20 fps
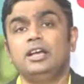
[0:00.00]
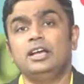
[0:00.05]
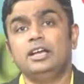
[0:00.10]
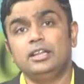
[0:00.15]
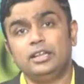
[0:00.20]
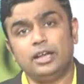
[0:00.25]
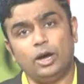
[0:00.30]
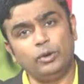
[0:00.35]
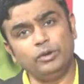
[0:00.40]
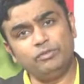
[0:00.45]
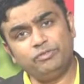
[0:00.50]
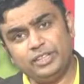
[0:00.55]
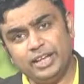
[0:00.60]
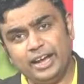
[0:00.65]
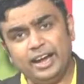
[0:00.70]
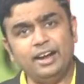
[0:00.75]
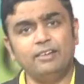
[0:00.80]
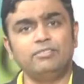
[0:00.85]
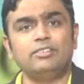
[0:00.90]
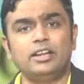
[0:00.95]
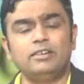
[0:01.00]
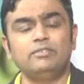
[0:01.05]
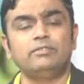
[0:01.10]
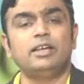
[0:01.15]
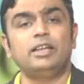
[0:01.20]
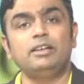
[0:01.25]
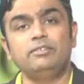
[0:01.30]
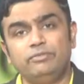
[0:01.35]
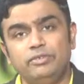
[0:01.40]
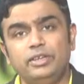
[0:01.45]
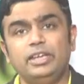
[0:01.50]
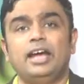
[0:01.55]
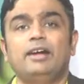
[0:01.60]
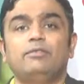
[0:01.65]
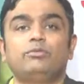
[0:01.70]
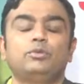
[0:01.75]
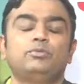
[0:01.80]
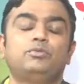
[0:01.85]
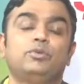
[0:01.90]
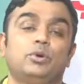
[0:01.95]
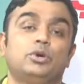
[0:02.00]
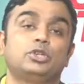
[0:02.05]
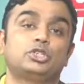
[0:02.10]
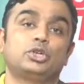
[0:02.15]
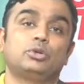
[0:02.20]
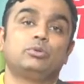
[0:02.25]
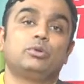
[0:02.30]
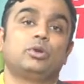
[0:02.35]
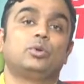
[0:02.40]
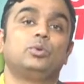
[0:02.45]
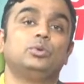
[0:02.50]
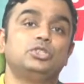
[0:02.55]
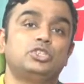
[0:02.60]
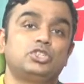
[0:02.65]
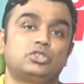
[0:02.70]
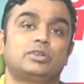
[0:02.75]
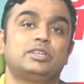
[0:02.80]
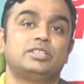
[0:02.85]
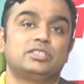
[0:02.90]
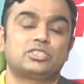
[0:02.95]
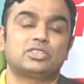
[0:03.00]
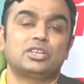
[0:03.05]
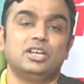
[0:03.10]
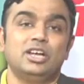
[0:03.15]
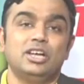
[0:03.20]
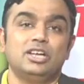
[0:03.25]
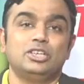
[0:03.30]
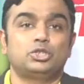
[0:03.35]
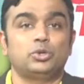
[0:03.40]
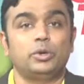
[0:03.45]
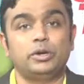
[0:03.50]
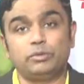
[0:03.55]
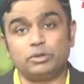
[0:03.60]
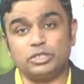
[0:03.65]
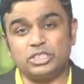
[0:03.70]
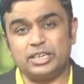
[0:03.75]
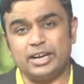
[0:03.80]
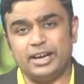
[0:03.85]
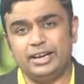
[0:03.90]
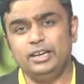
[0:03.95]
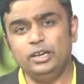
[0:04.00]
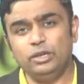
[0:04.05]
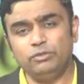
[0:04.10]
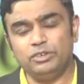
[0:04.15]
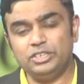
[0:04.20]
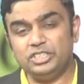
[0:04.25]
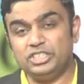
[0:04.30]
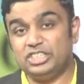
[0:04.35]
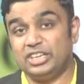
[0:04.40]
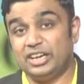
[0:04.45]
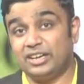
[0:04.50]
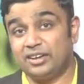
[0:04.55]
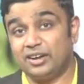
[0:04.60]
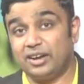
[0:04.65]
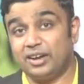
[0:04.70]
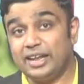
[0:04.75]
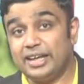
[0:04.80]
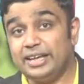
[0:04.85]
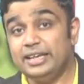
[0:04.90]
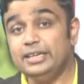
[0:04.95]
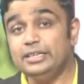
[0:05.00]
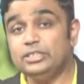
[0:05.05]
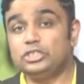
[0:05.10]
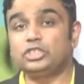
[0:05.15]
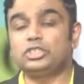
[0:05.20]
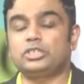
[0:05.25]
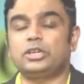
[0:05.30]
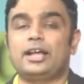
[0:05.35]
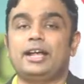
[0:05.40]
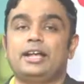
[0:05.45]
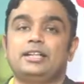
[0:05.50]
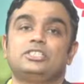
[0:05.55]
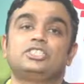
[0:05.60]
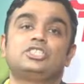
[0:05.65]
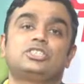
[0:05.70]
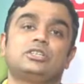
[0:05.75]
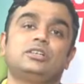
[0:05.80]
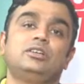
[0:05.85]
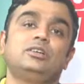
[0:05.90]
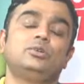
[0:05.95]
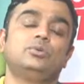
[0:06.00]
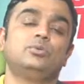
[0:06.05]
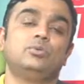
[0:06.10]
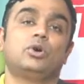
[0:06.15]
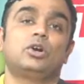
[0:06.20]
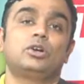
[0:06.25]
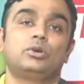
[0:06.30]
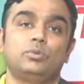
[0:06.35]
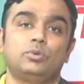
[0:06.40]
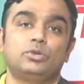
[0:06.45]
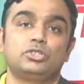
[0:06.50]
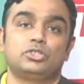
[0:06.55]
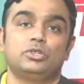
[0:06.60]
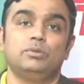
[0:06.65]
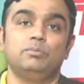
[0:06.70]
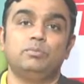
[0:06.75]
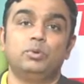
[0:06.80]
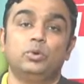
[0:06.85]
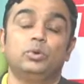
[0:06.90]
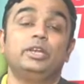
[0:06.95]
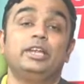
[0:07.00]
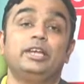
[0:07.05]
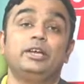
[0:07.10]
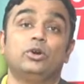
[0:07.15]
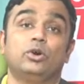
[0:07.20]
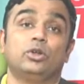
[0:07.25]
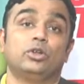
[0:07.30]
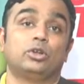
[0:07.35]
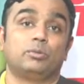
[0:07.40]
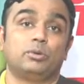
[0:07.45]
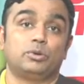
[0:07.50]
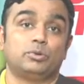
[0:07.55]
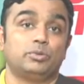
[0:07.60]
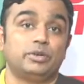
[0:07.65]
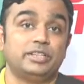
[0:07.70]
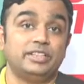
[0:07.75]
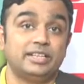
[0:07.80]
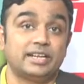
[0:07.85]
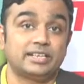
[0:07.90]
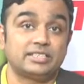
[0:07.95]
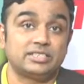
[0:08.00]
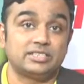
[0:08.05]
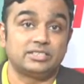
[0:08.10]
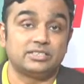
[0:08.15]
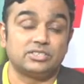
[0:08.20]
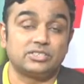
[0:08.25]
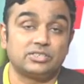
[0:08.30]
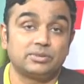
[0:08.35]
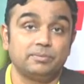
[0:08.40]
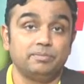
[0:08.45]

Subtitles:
Now, if they have done well, we have to focus on our own strengths. So, it was kind of a generalized answer to what was the bowling all around in that sense.